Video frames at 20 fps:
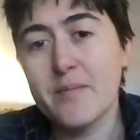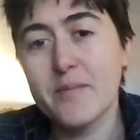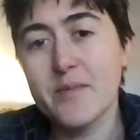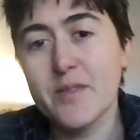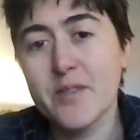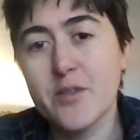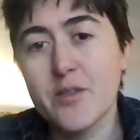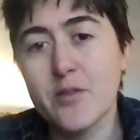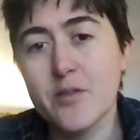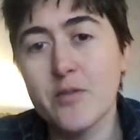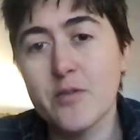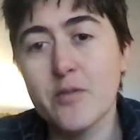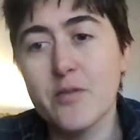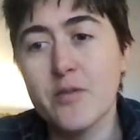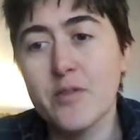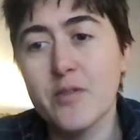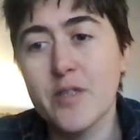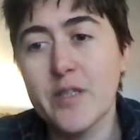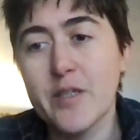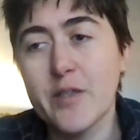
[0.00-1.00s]

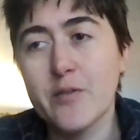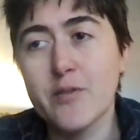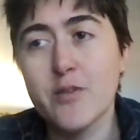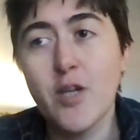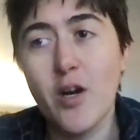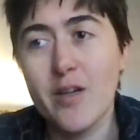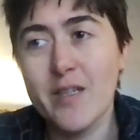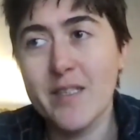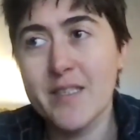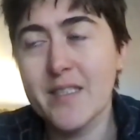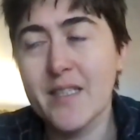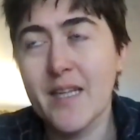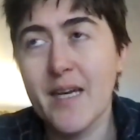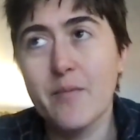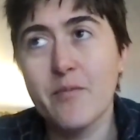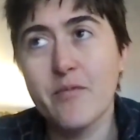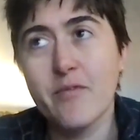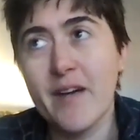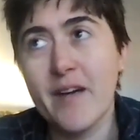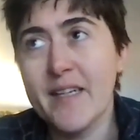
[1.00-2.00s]
So, talking to
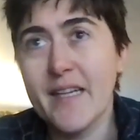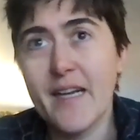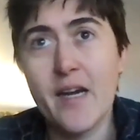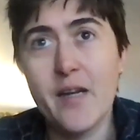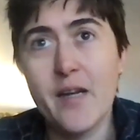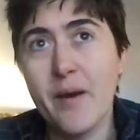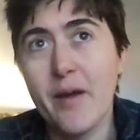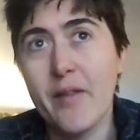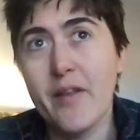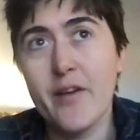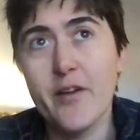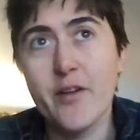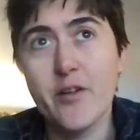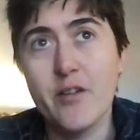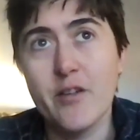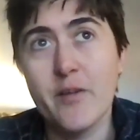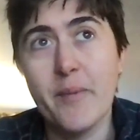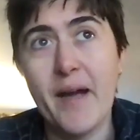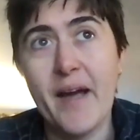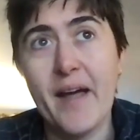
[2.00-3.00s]
them, finding out about their
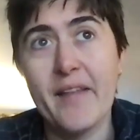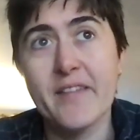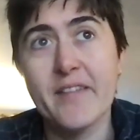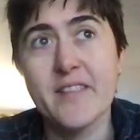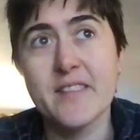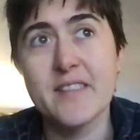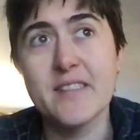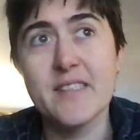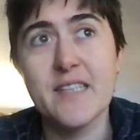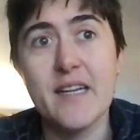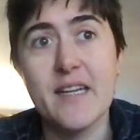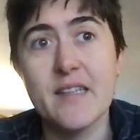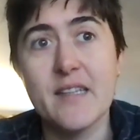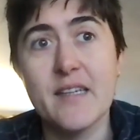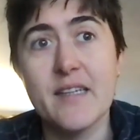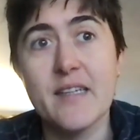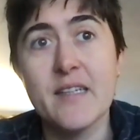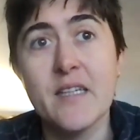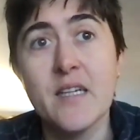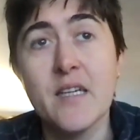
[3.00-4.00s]
career paths and saying
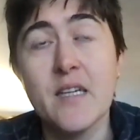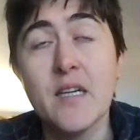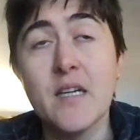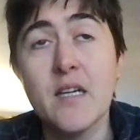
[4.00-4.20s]
like,